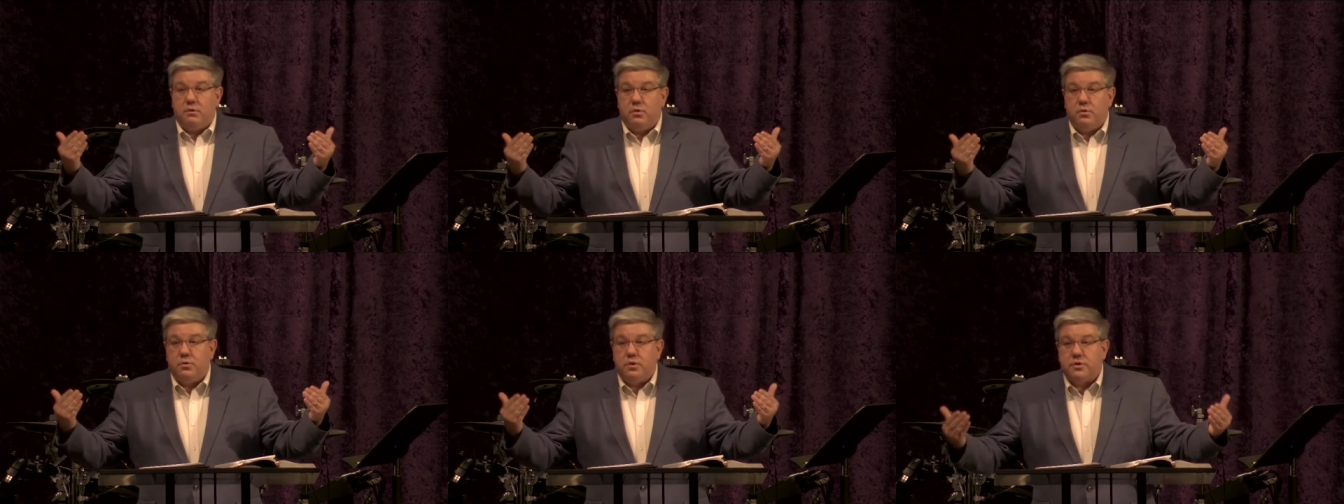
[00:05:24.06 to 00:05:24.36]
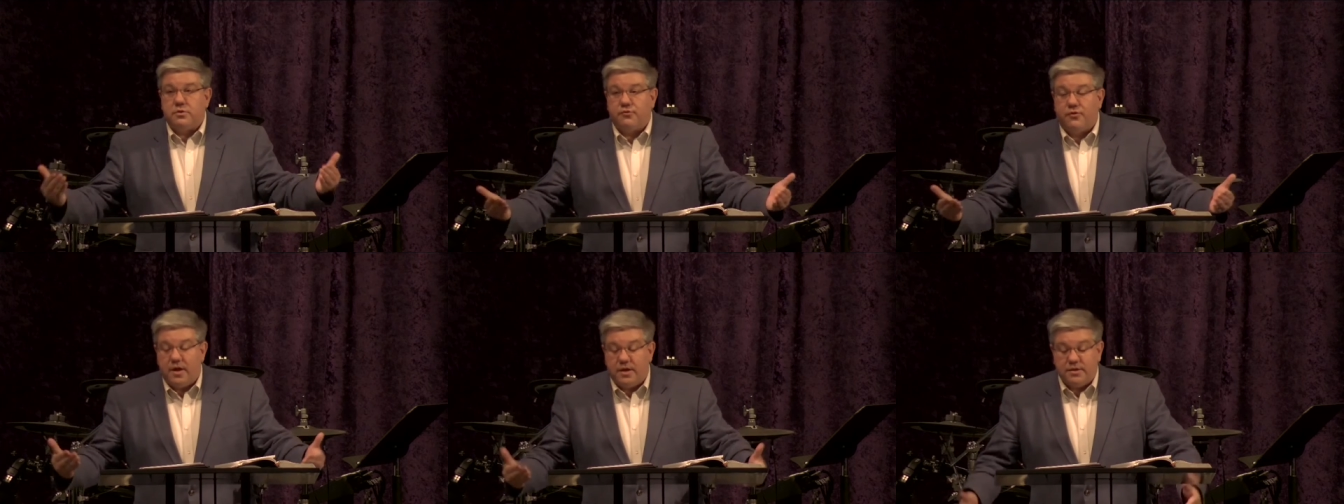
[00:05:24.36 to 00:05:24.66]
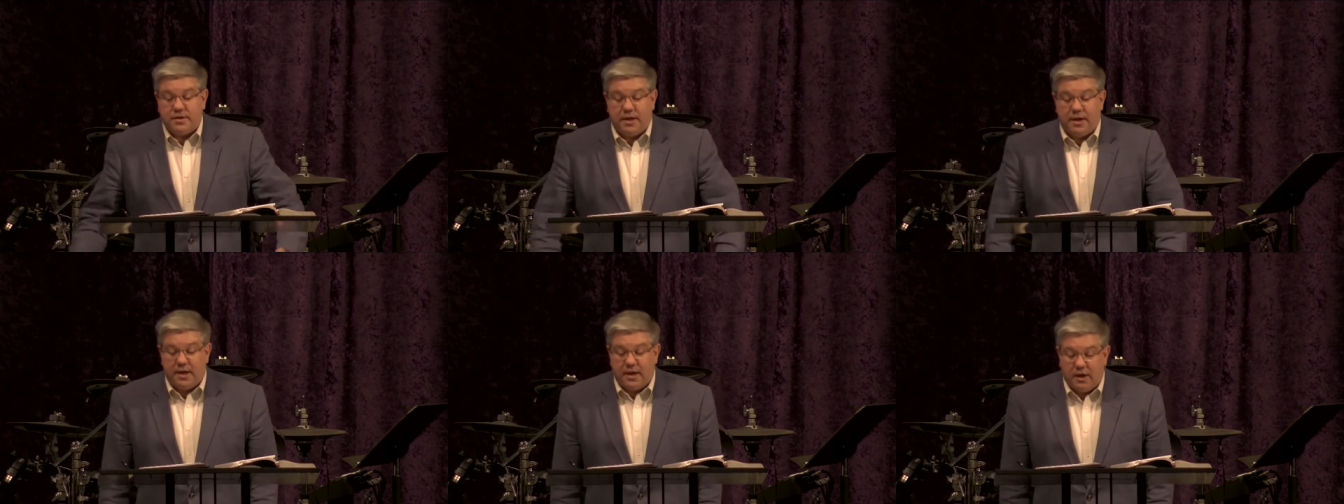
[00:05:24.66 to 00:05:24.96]
who is
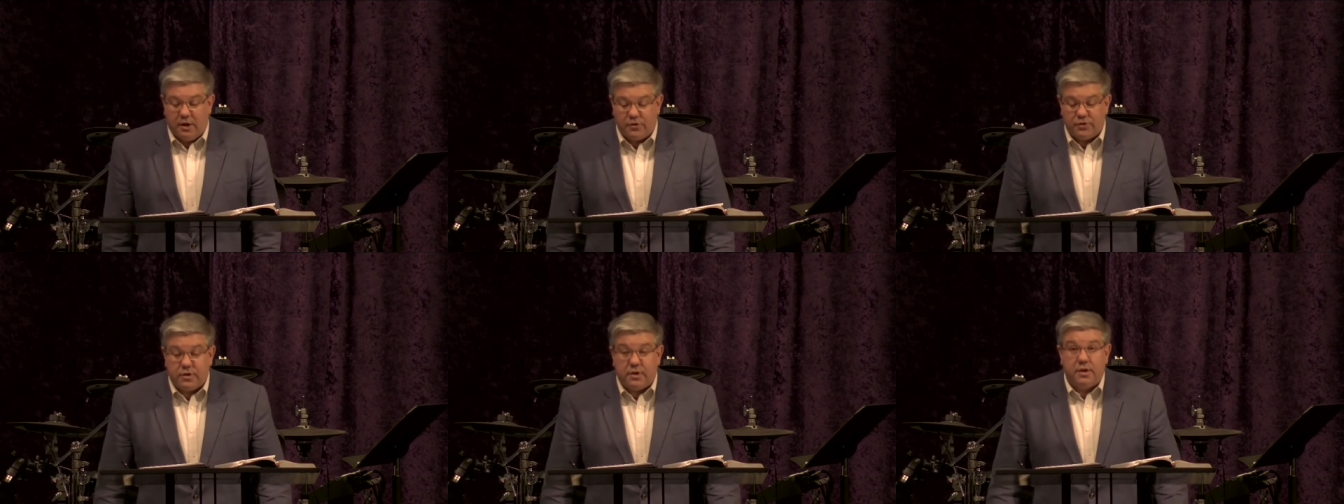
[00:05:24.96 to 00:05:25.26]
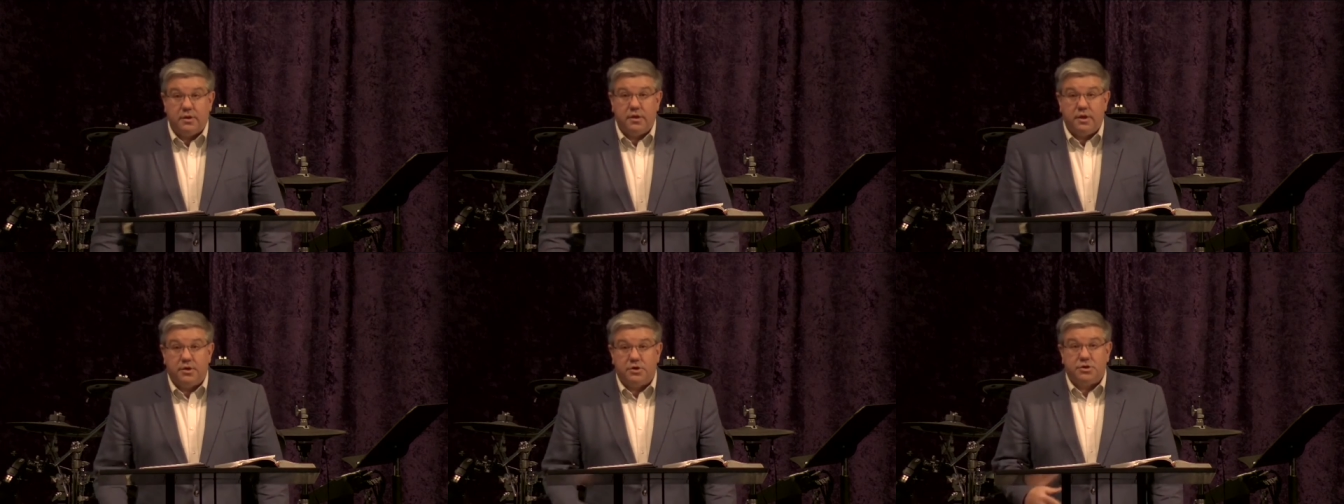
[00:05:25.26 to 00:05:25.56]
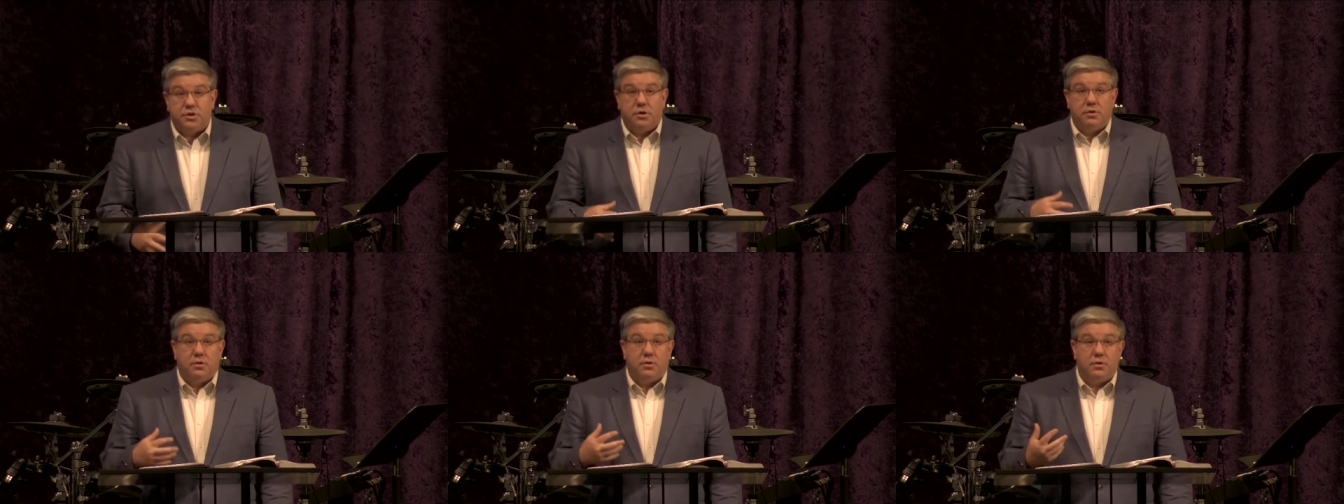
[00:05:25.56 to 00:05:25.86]
facing a health
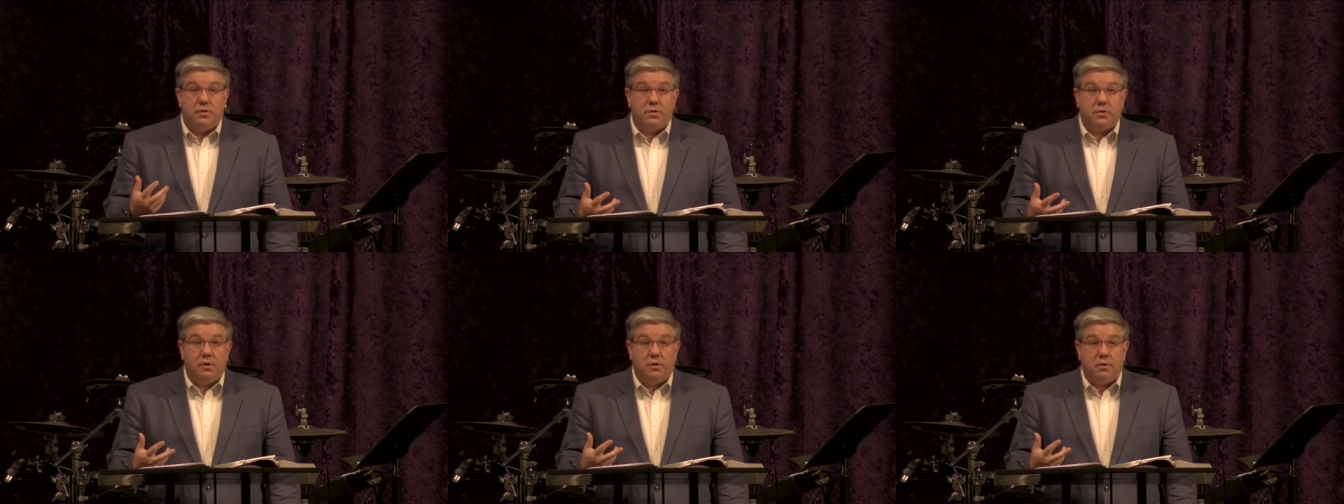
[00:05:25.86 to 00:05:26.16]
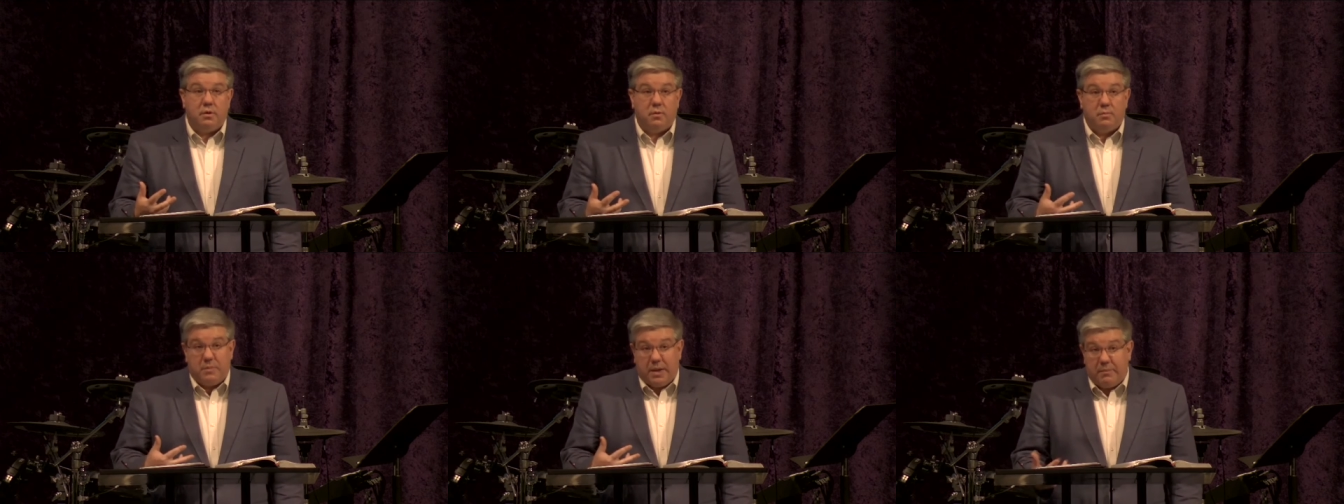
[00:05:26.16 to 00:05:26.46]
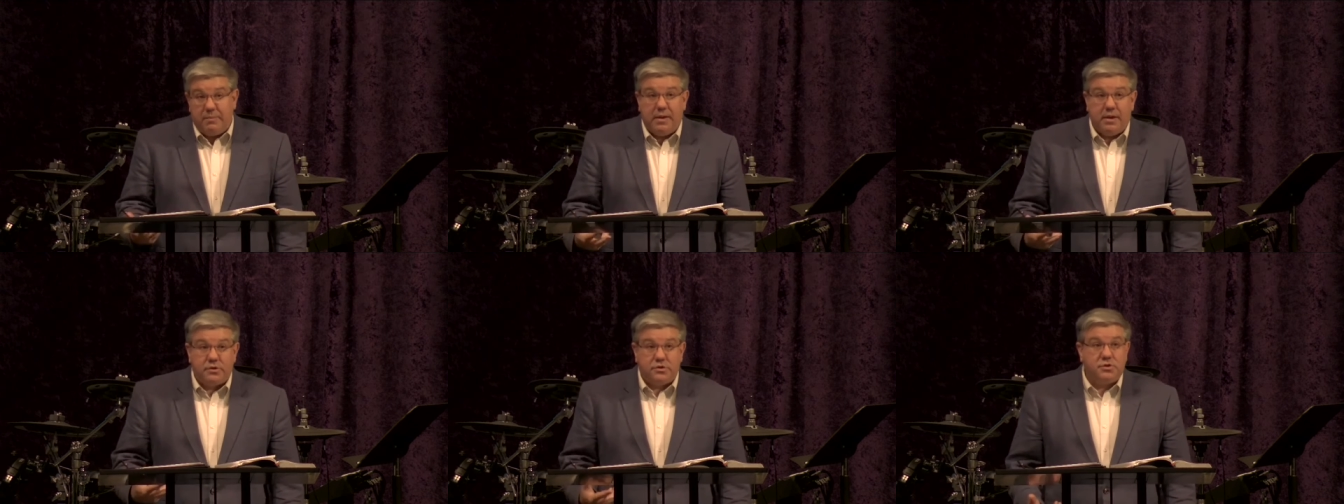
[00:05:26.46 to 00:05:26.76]
condition, or
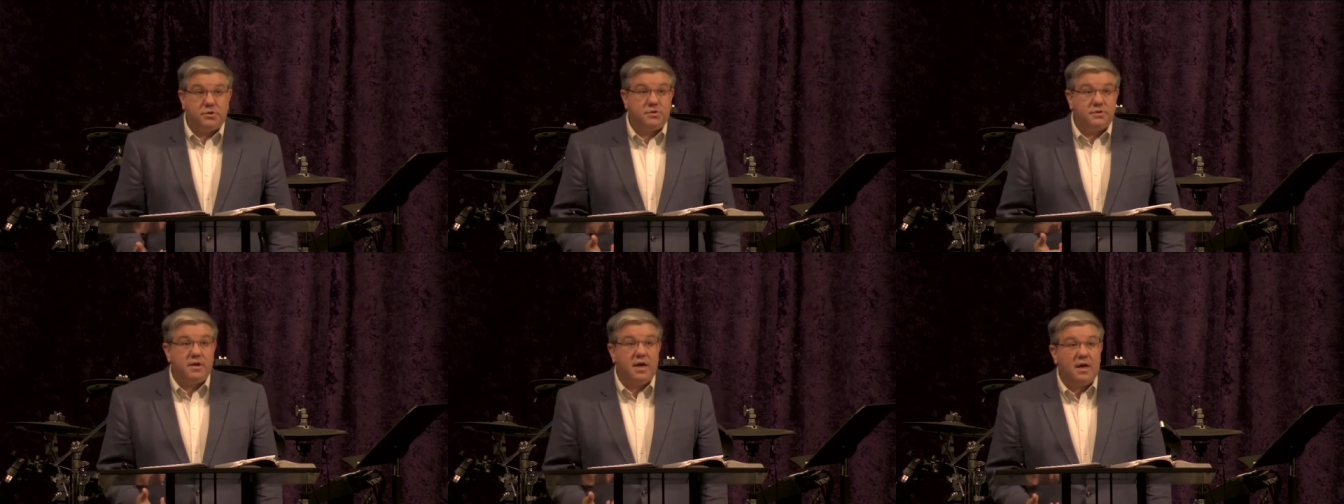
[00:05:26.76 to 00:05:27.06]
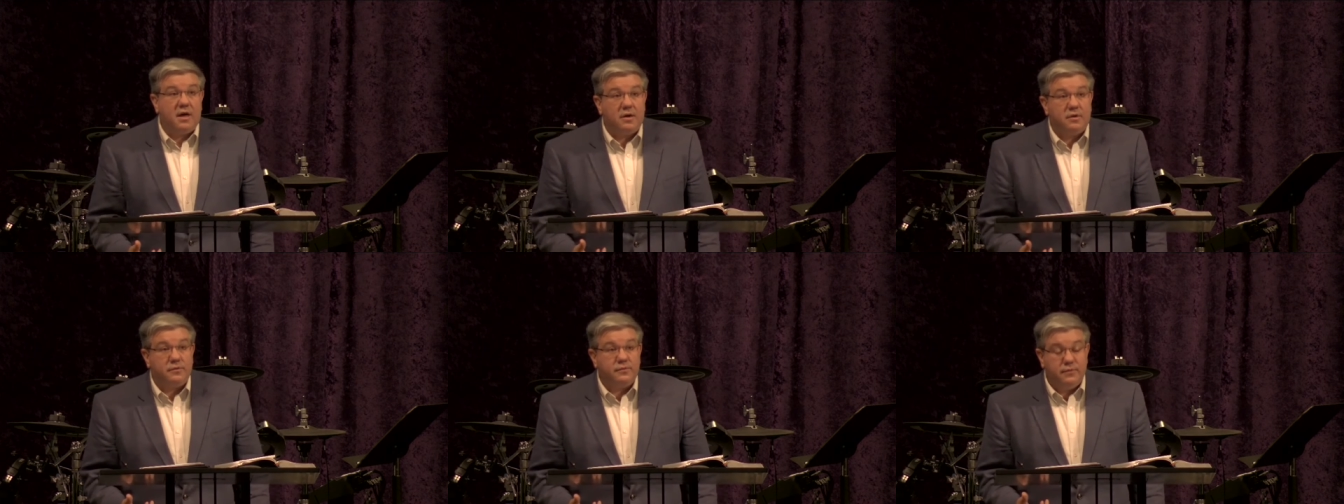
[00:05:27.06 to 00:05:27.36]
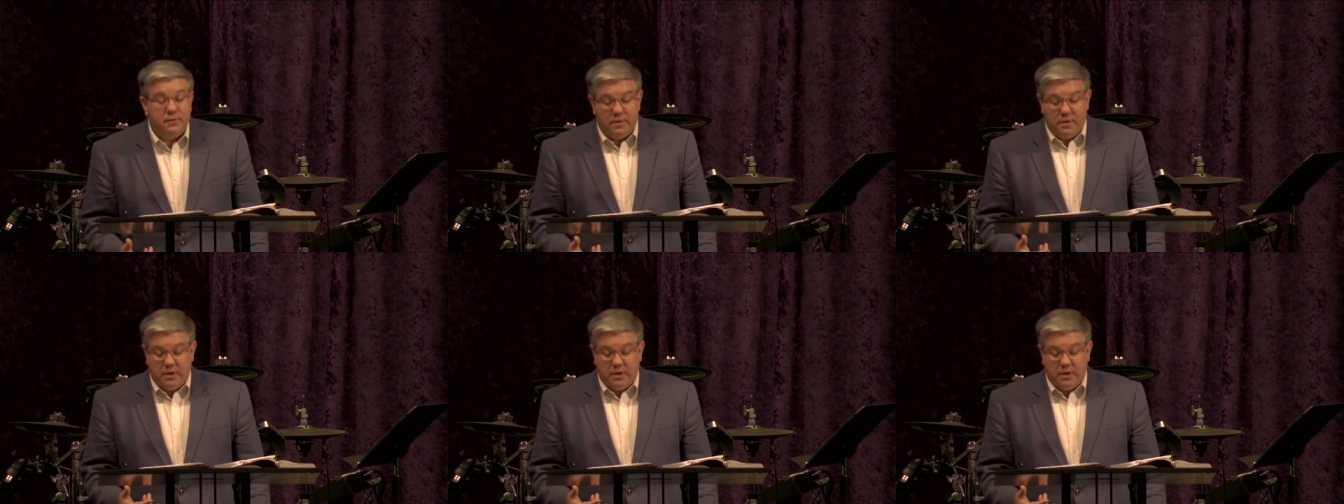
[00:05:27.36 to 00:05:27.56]
maybe it's yourself.